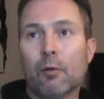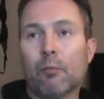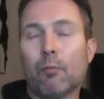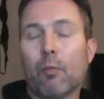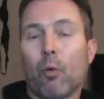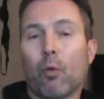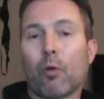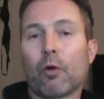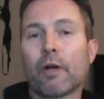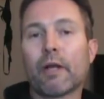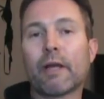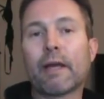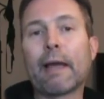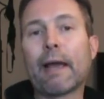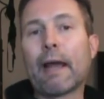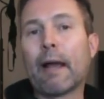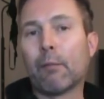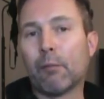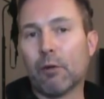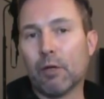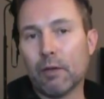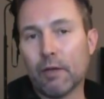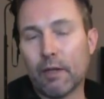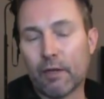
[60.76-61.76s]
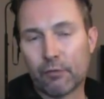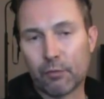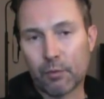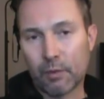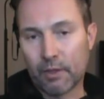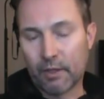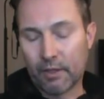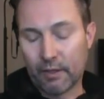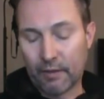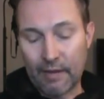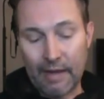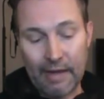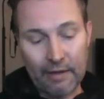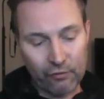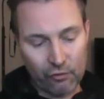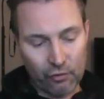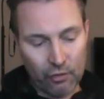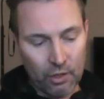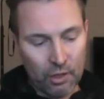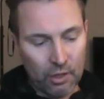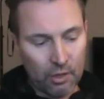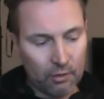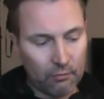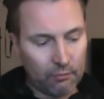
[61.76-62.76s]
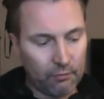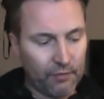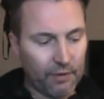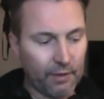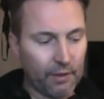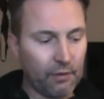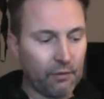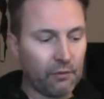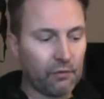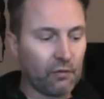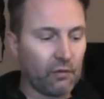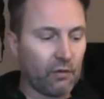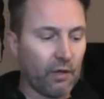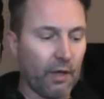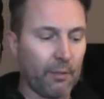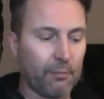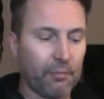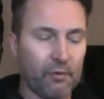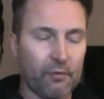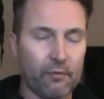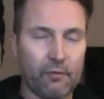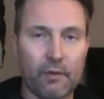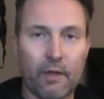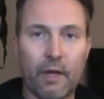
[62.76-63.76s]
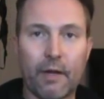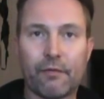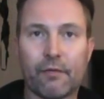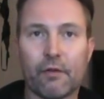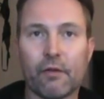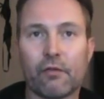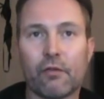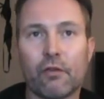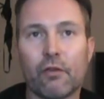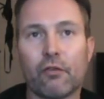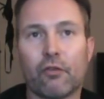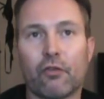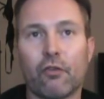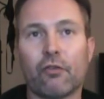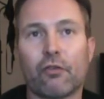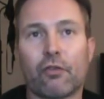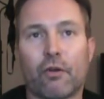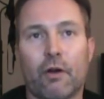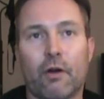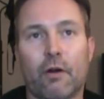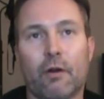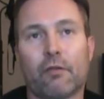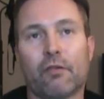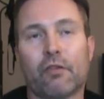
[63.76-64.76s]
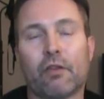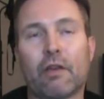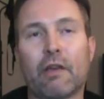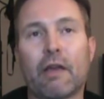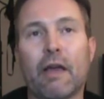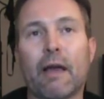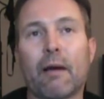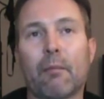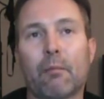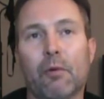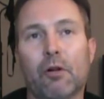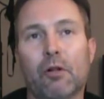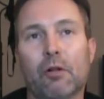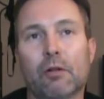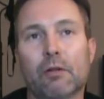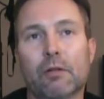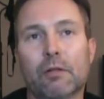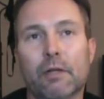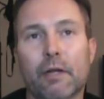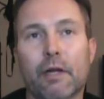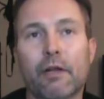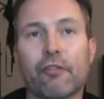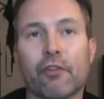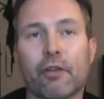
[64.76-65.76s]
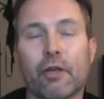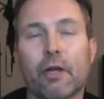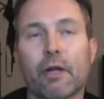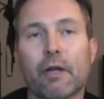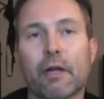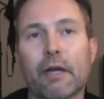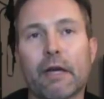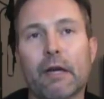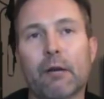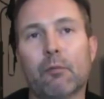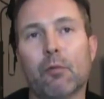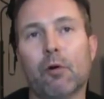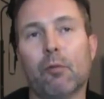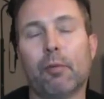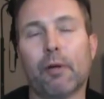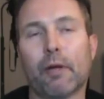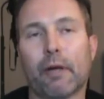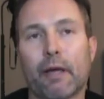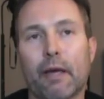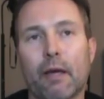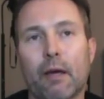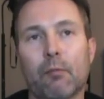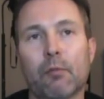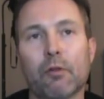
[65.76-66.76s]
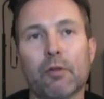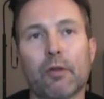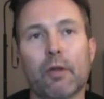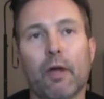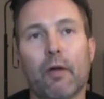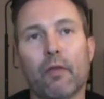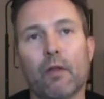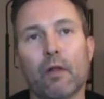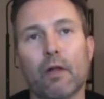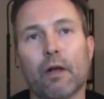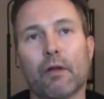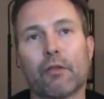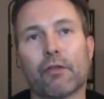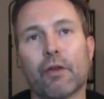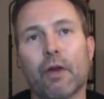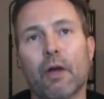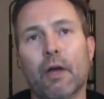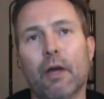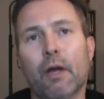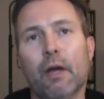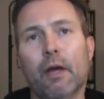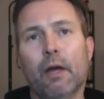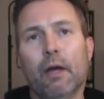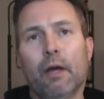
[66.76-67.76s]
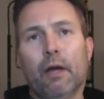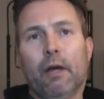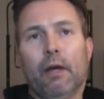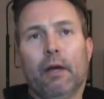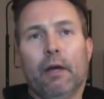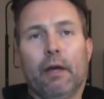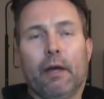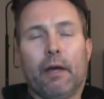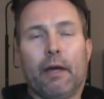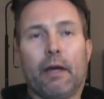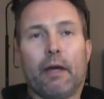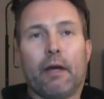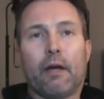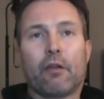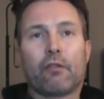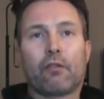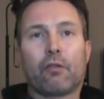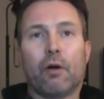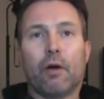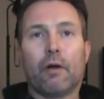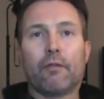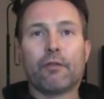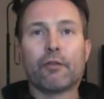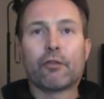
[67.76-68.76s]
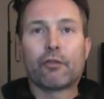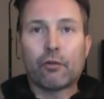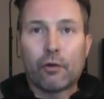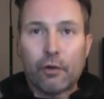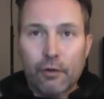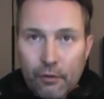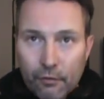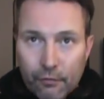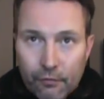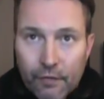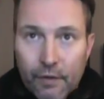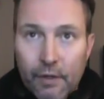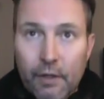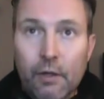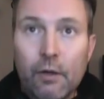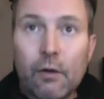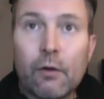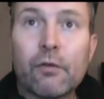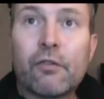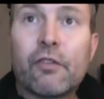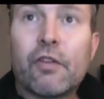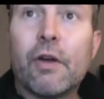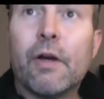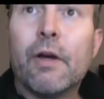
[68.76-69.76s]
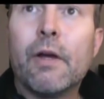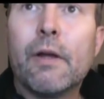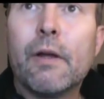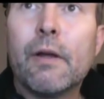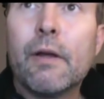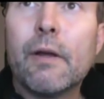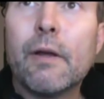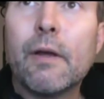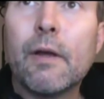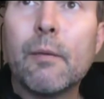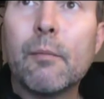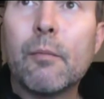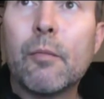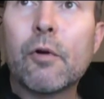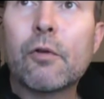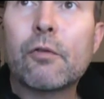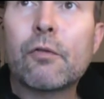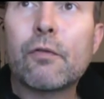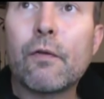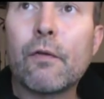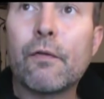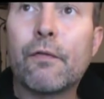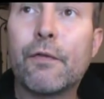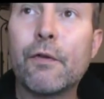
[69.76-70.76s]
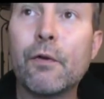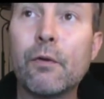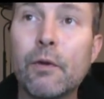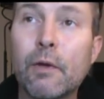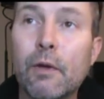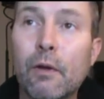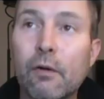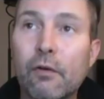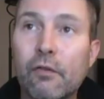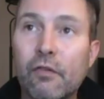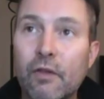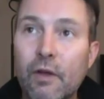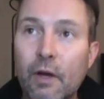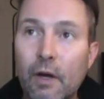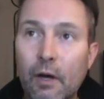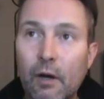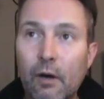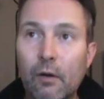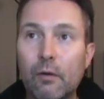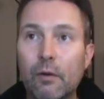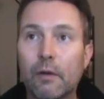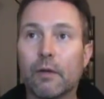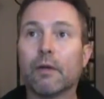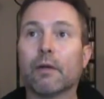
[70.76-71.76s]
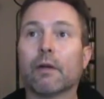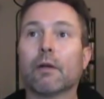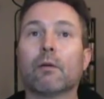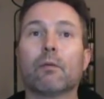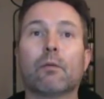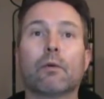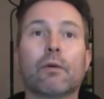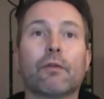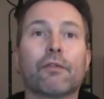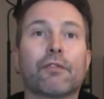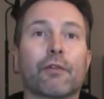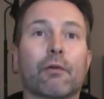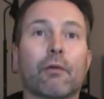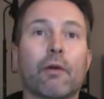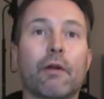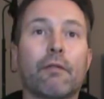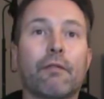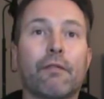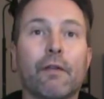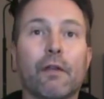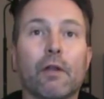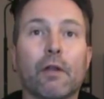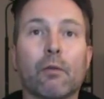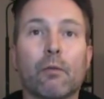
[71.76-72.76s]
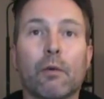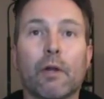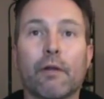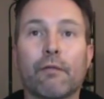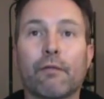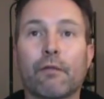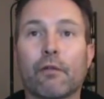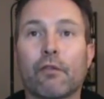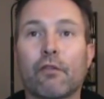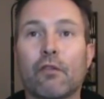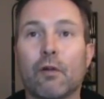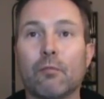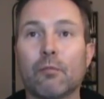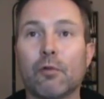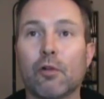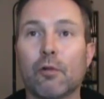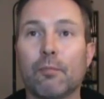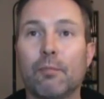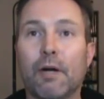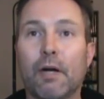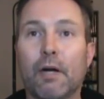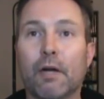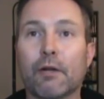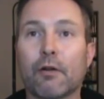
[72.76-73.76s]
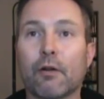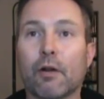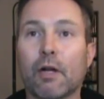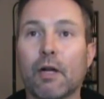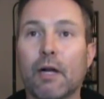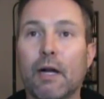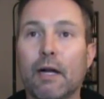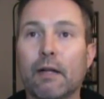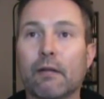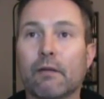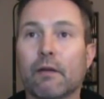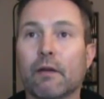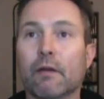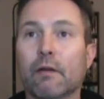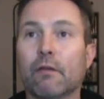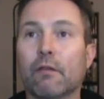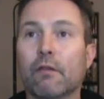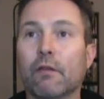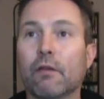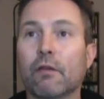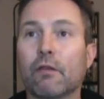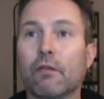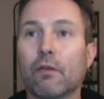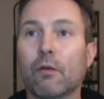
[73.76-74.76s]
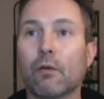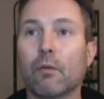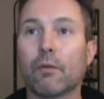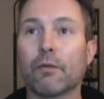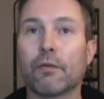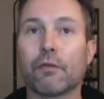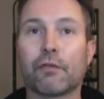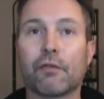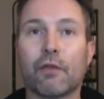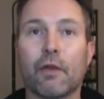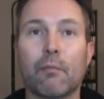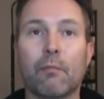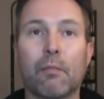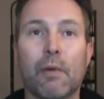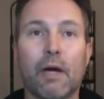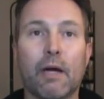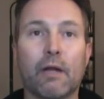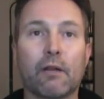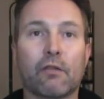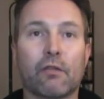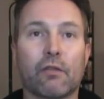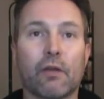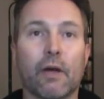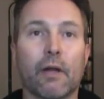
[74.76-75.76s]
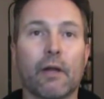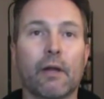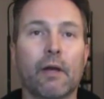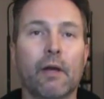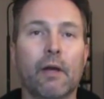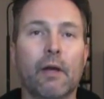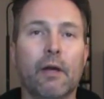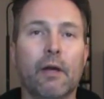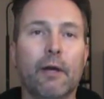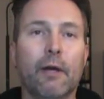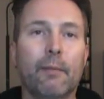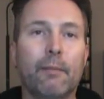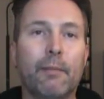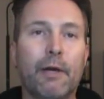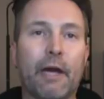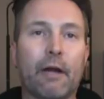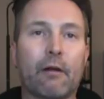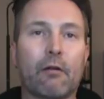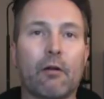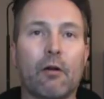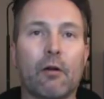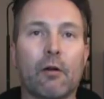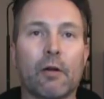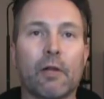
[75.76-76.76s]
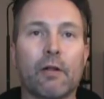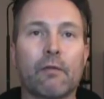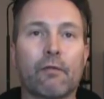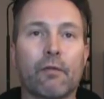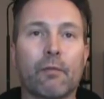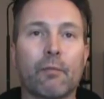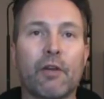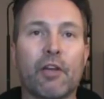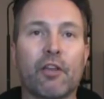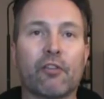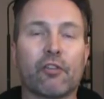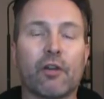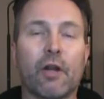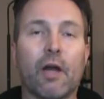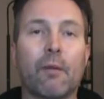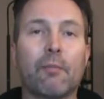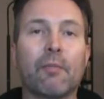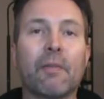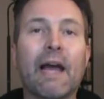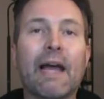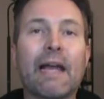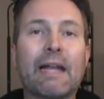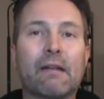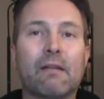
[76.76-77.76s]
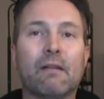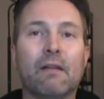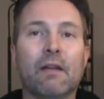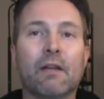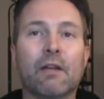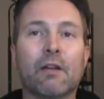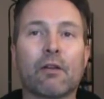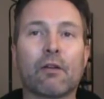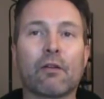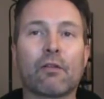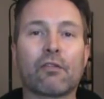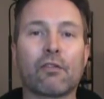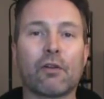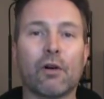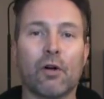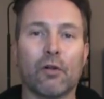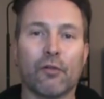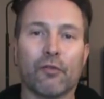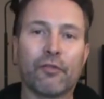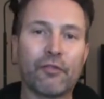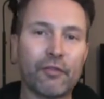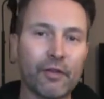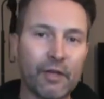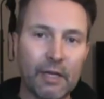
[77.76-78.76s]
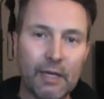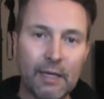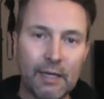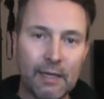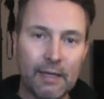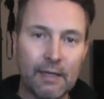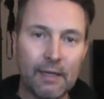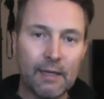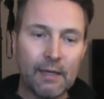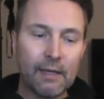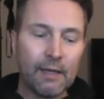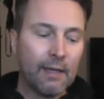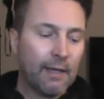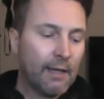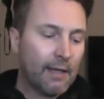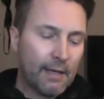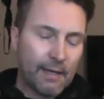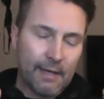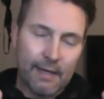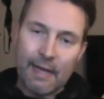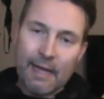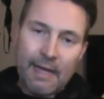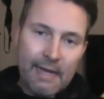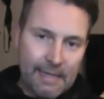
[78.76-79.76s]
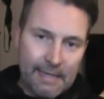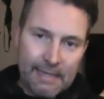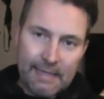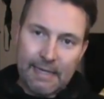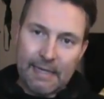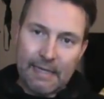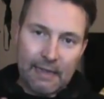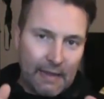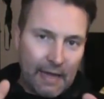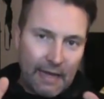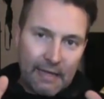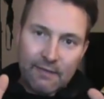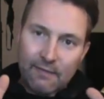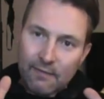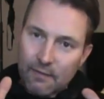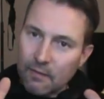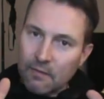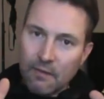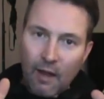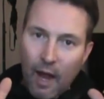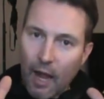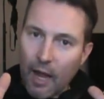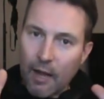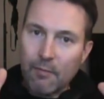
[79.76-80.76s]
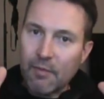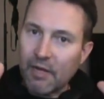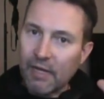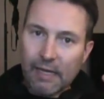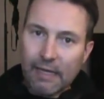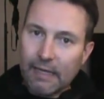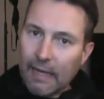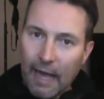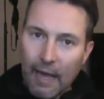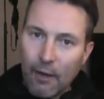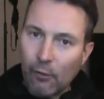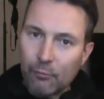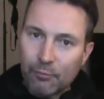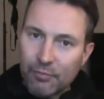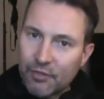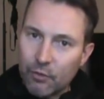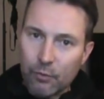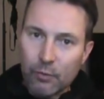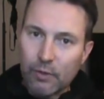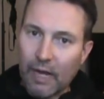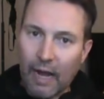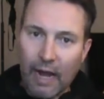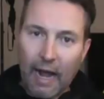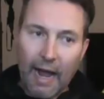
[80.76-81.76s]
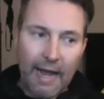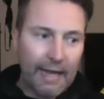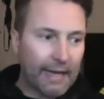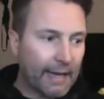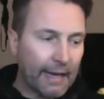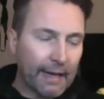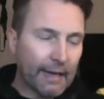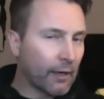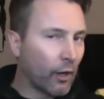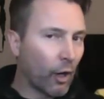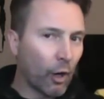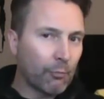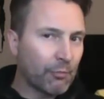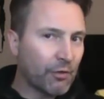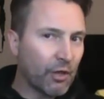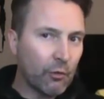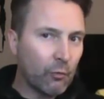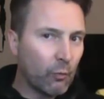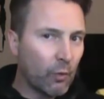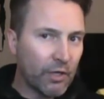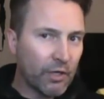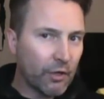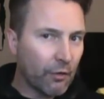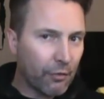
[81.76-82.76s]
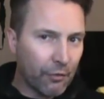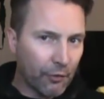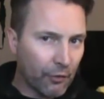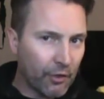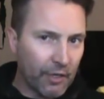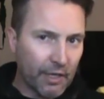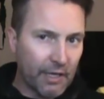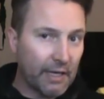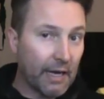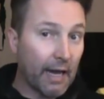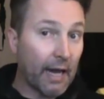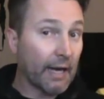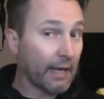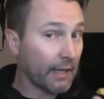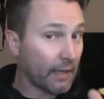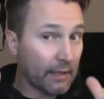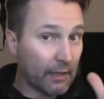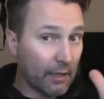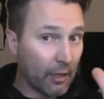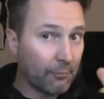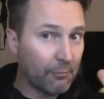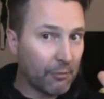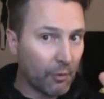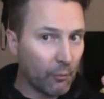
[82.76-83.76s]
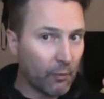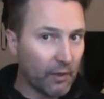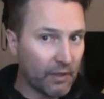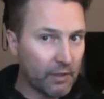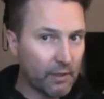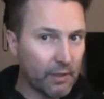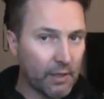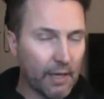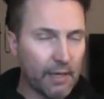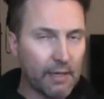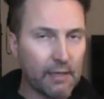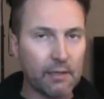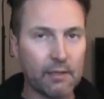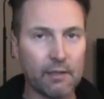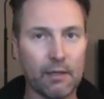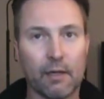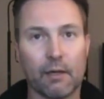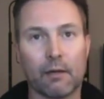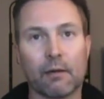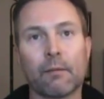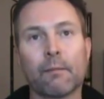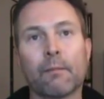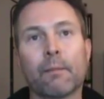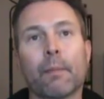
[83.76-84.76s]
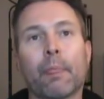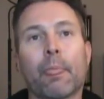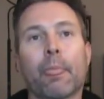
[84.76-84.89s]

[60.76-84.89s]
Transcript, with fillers: But we're going to gamble. That's what it is. And that's all these type of life decisions are is a gamble. An educated gamble, but a gamble nonetheless. Hey, also, I've enjoyed your videos and books for a few years now, and it was a great feeling when I first stumbled upon your content and seeing someone with the same mindset. Background information. I'm 19 years old, see? 19. That's the time to help you guys. I can't help you when you're 39. I can help you when you're 19.